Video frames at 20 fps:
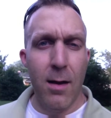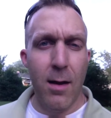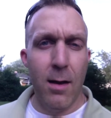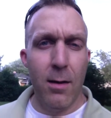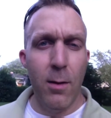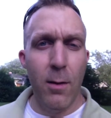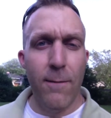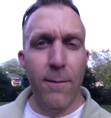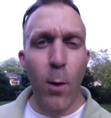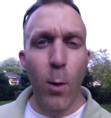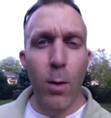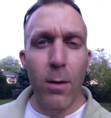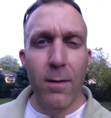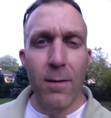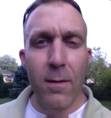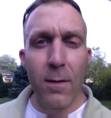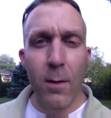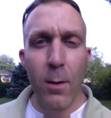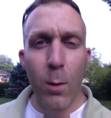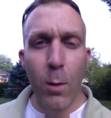look forward
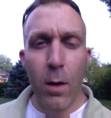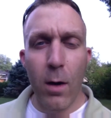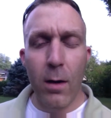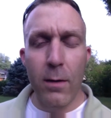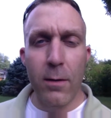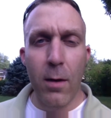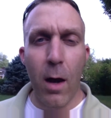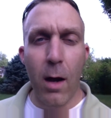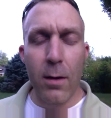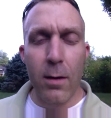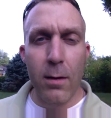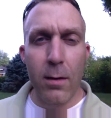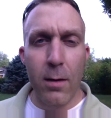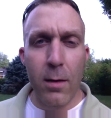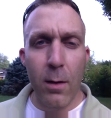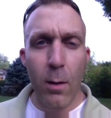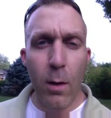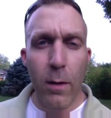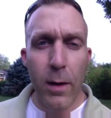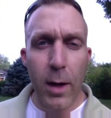to talking to
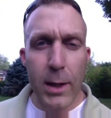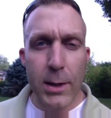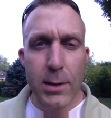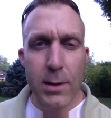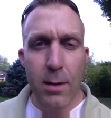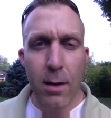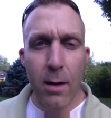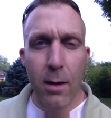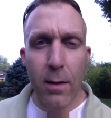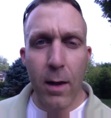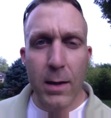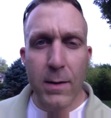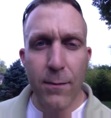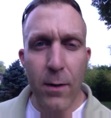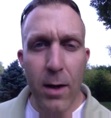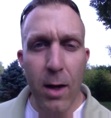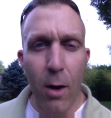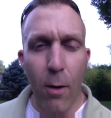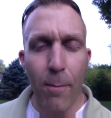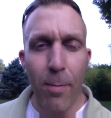you on the next
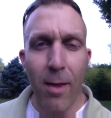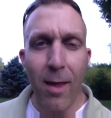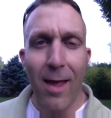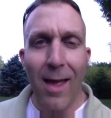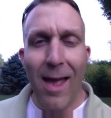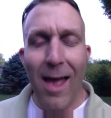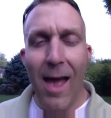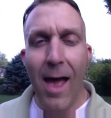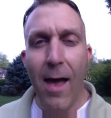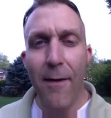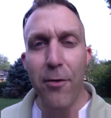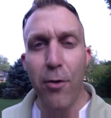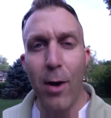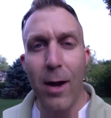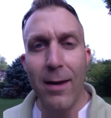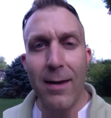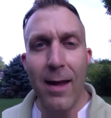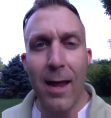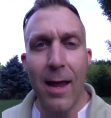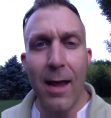video. Have a
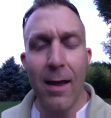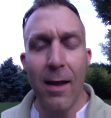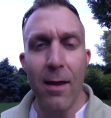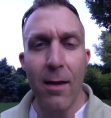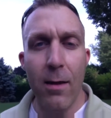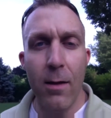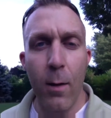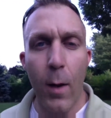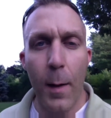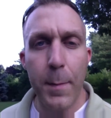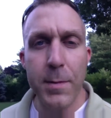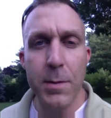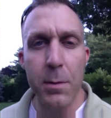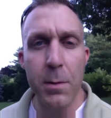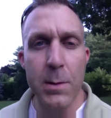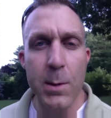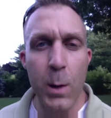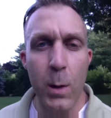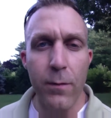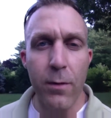great day. You
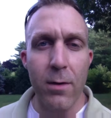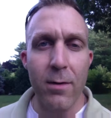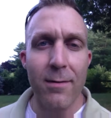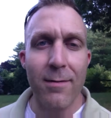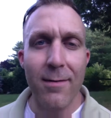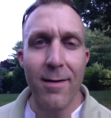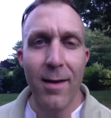absolutely deserve it.